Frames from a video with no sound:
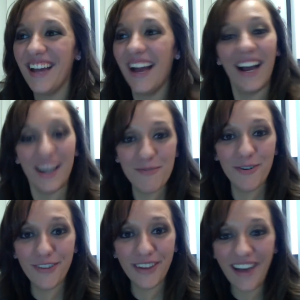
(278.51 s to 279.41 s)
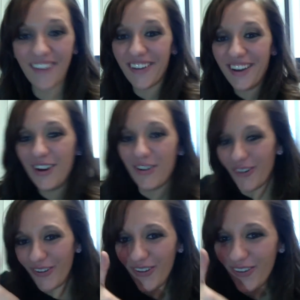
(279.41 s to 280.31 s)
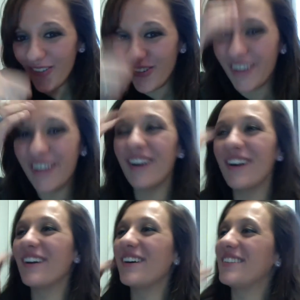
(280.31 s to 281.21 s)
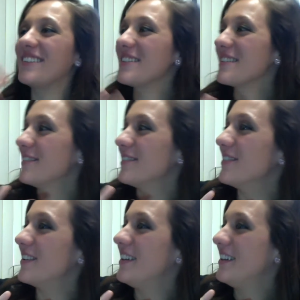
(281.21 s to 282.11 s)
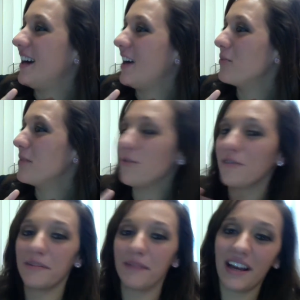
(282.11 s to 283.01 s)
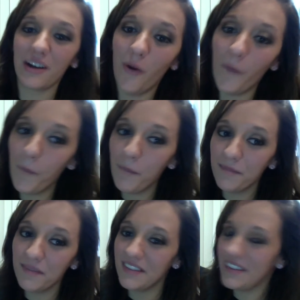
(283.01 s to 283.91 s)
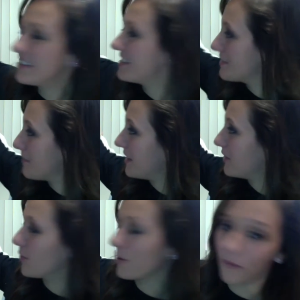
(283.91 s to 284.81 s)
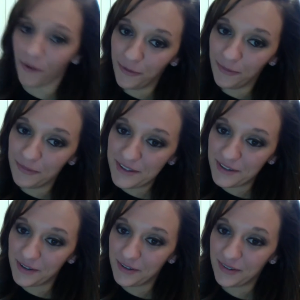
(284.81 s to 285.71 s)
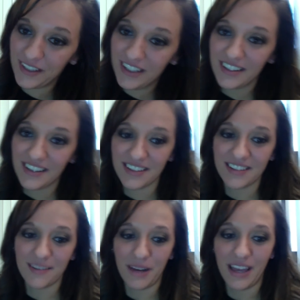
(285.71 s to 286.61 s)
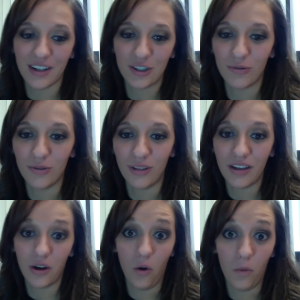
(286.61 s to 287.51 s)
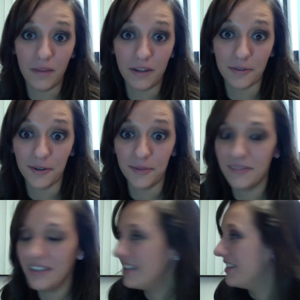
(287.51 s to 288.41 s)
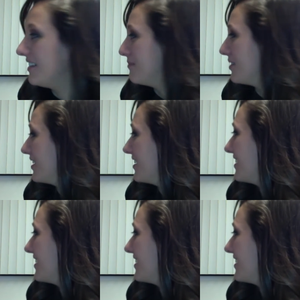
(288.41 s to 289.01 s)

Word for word: I'm moving out. Woohoo! Uh, this'll I'll be moving back home. This is my dorm room, so this isn't my actual like home bedroom, but